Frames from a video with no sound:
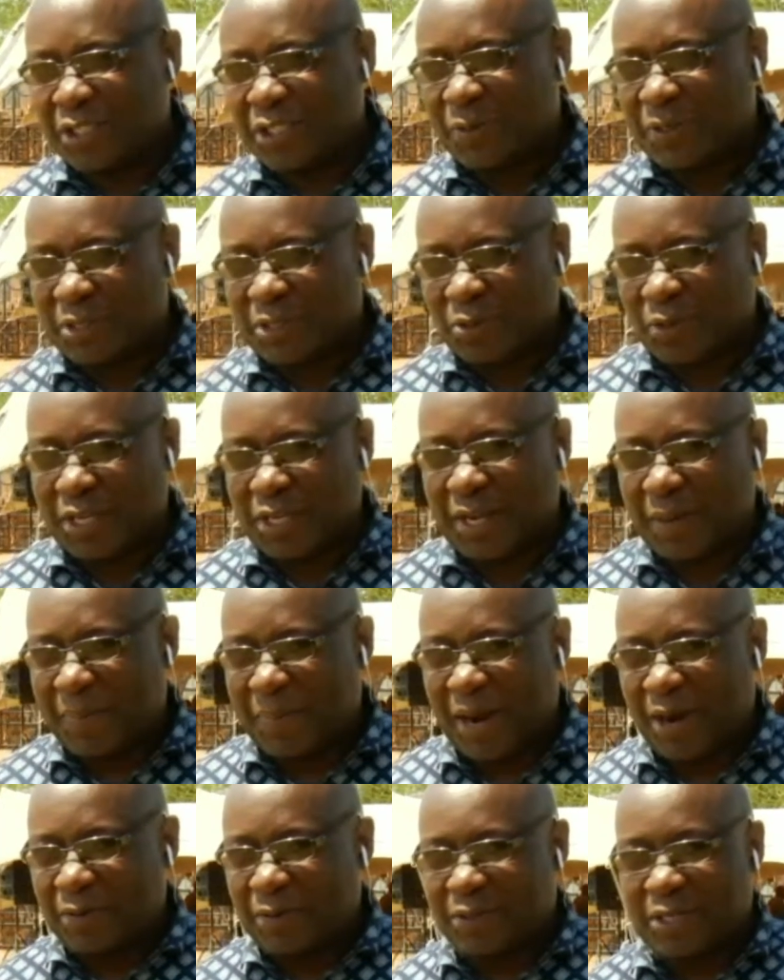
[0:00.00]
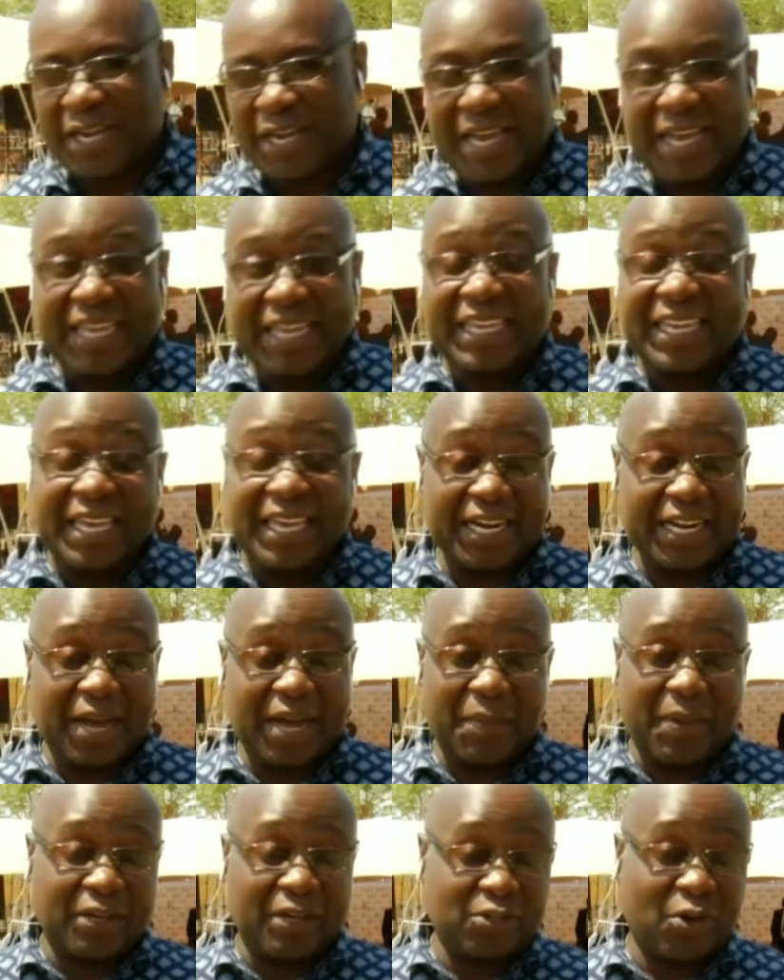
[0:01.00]
She was talking about hearing
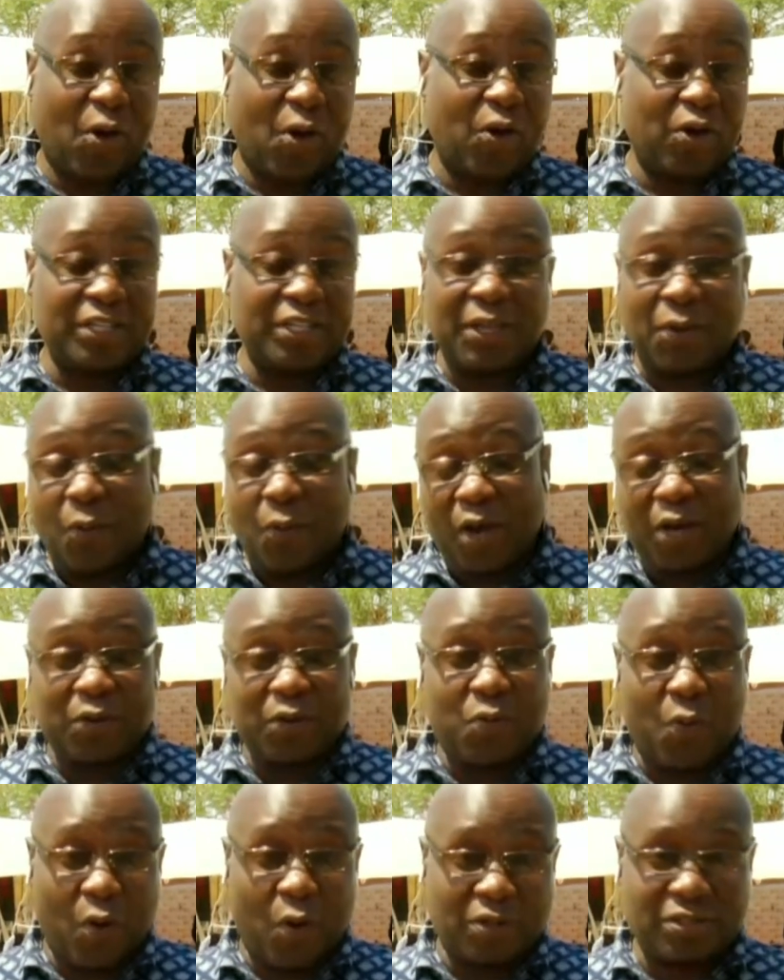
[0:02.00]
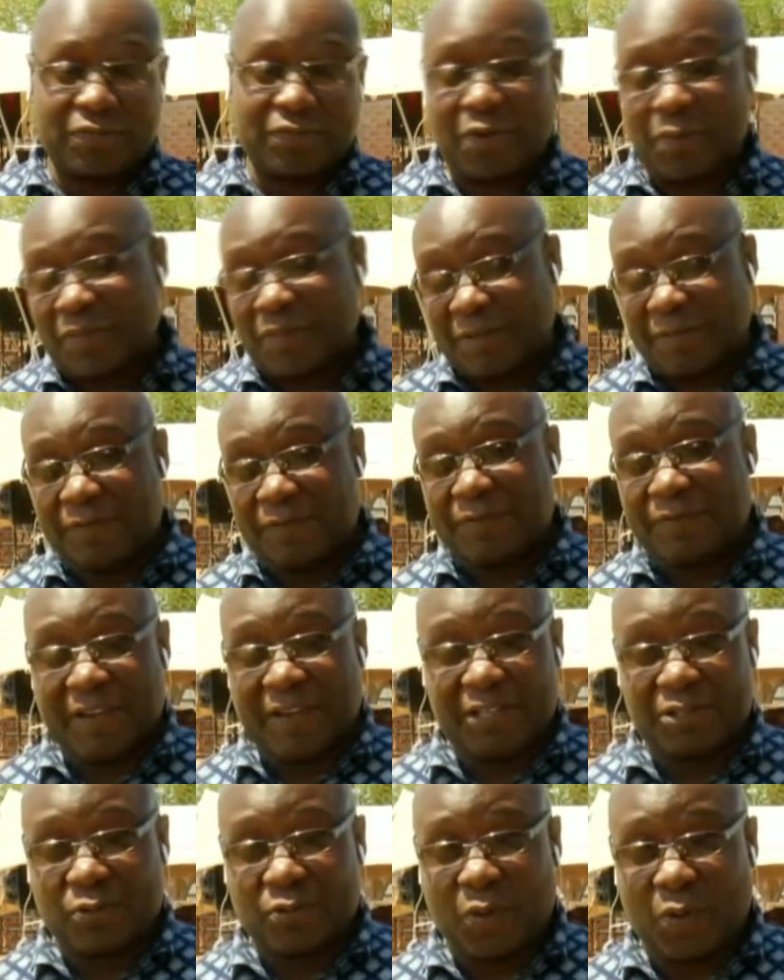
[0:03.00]
about all the world wars, from the
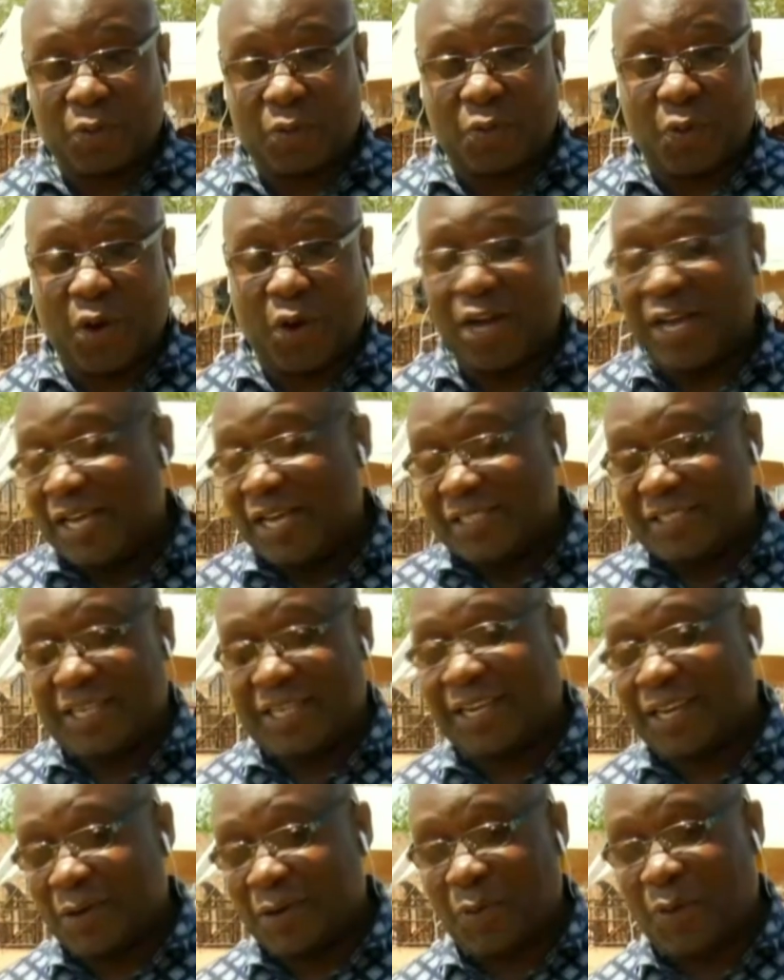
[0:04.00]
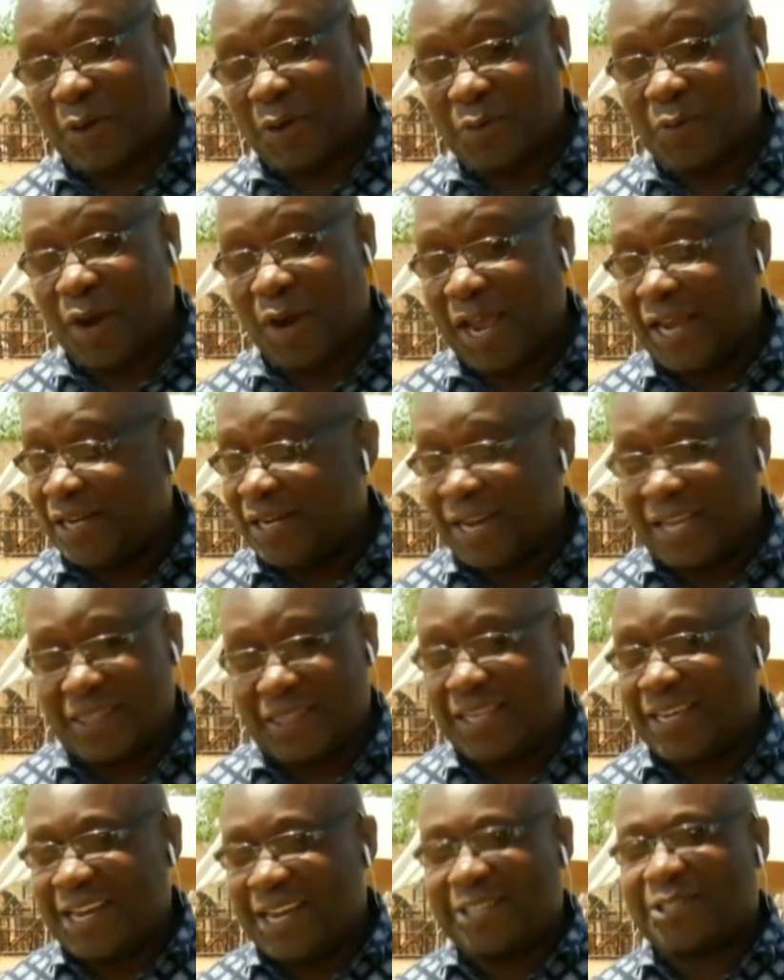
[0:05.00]
First World War, Second World War, and I
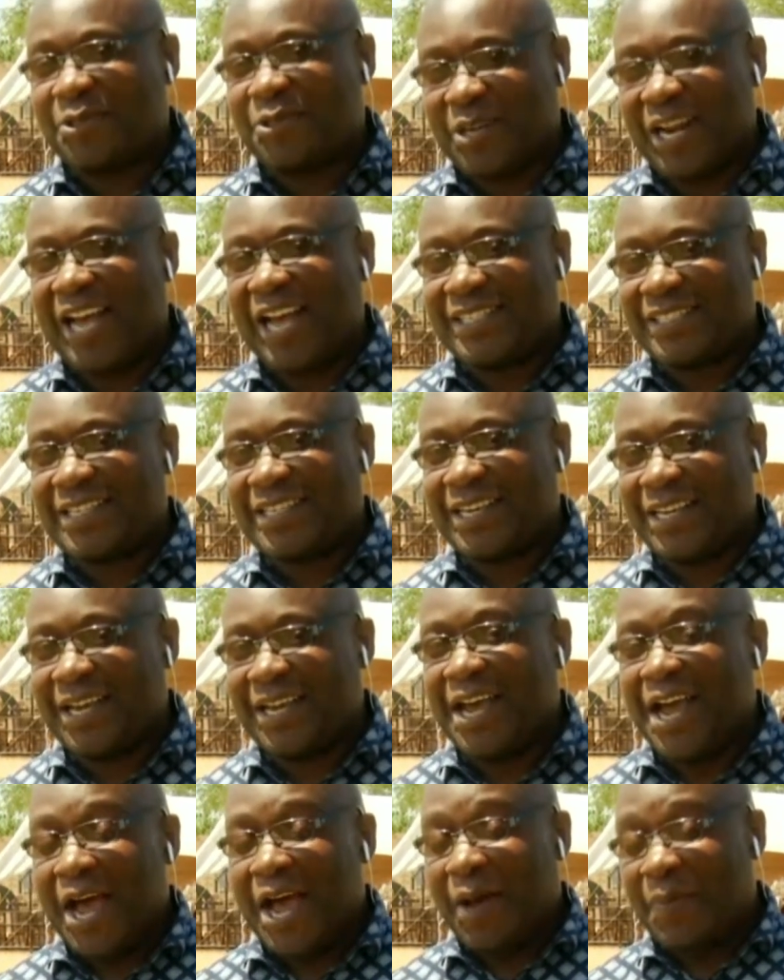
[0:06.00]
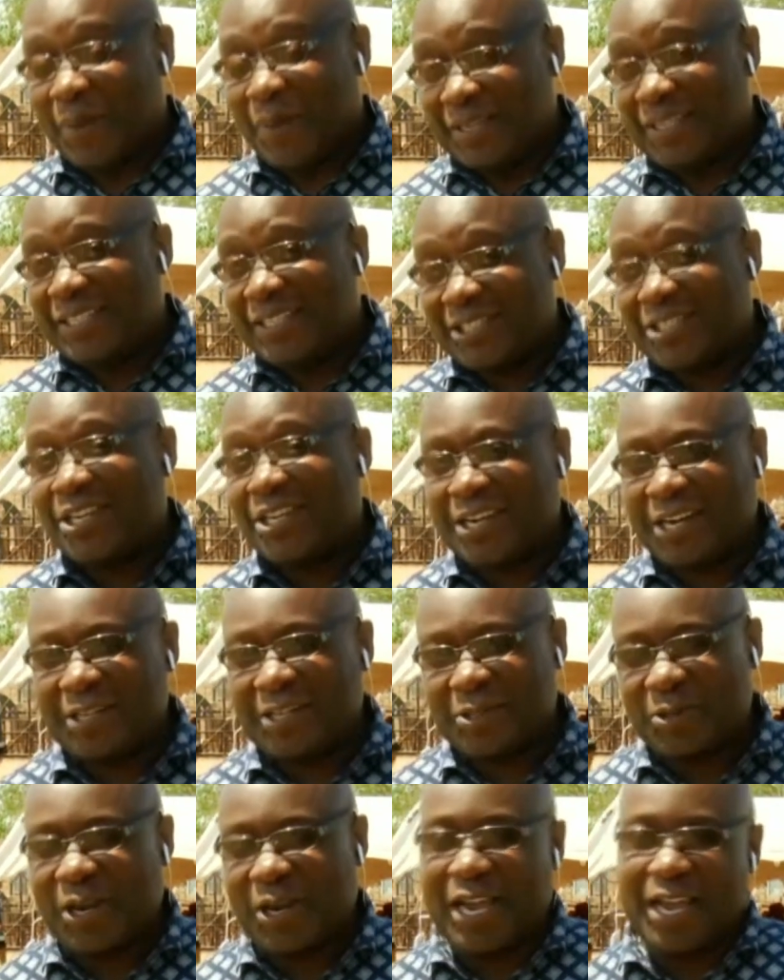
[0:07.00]
think I should ask her about the
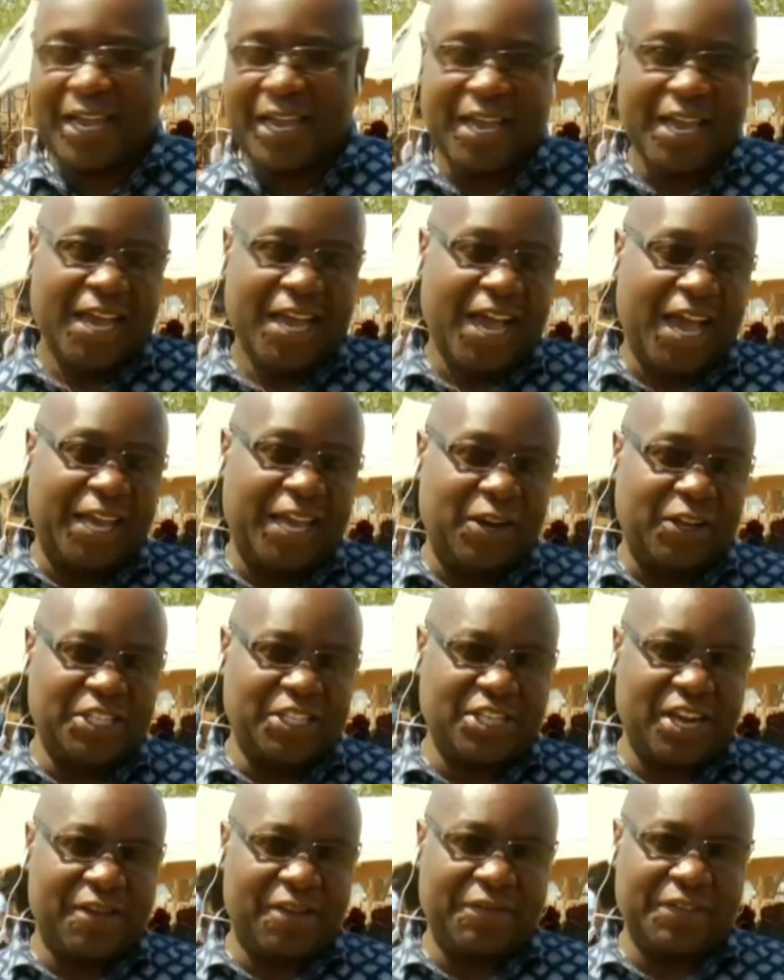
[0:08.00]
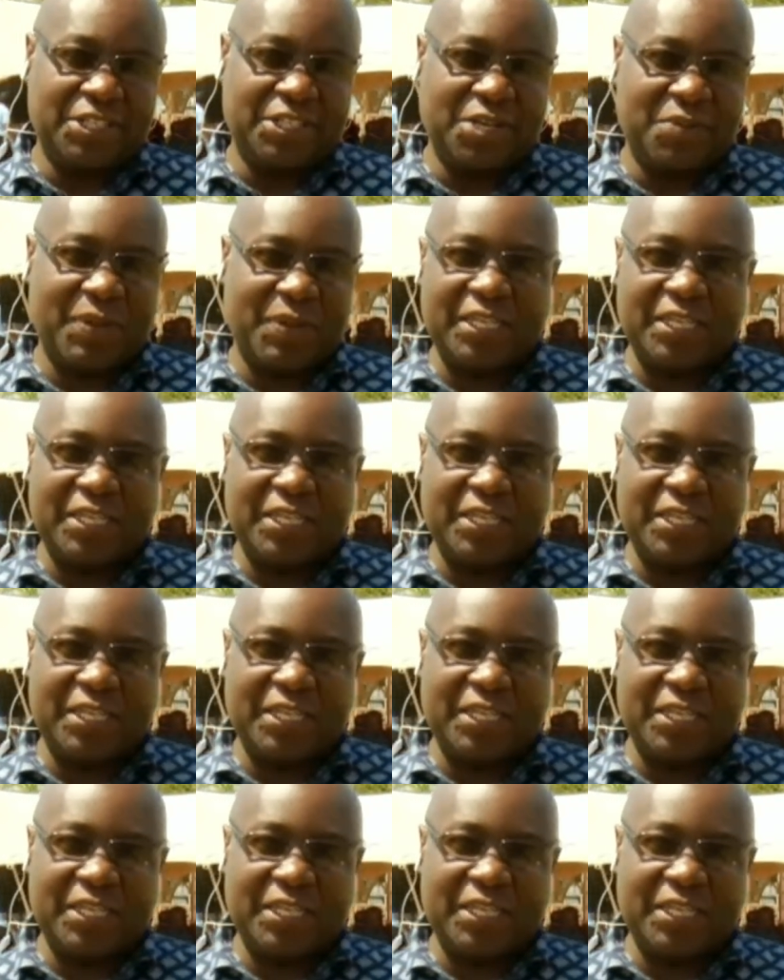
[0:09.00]
secret to her uh, longevity.